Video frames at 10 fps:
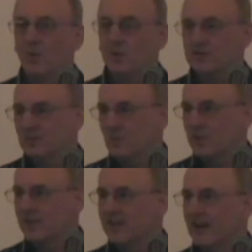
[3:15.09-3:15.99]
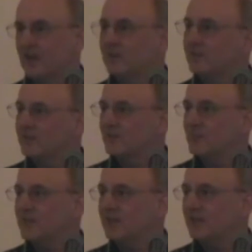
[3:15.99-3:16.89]
Wasn't working out. The
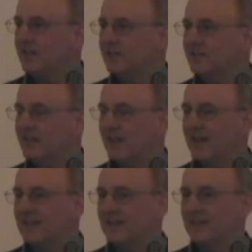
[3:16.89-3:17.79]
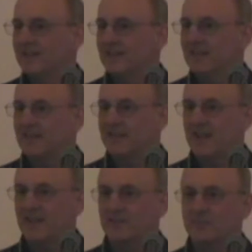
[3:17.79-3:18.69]
committee decided to
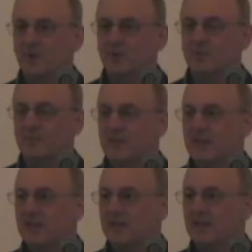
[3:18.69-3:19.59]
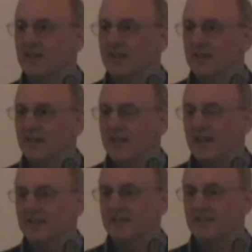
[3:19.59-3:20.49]
have a special meeting,
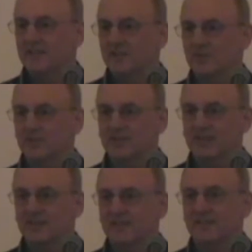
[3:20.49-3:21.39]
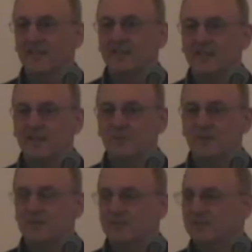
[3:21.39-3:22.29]
had the district executive at that time
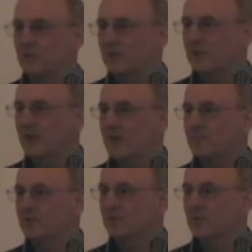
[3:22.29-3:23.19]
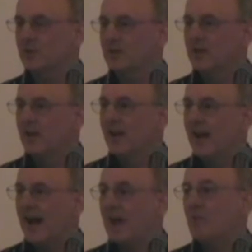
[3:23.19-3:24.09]
come to see what their options were.
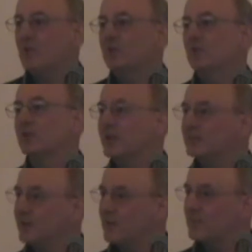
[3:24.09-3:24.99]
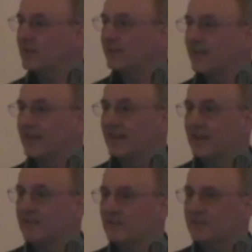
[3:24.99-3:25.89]
I went to a Cub Scout meeting that
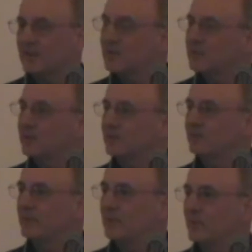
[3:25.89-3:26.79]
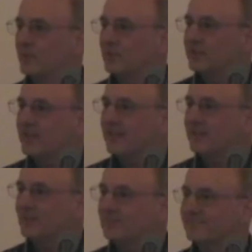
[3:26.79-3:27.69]
night because I was going to be Weagle's den
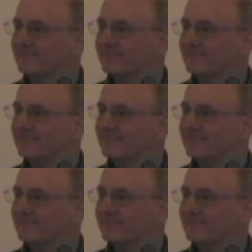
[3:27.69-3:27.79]
leader.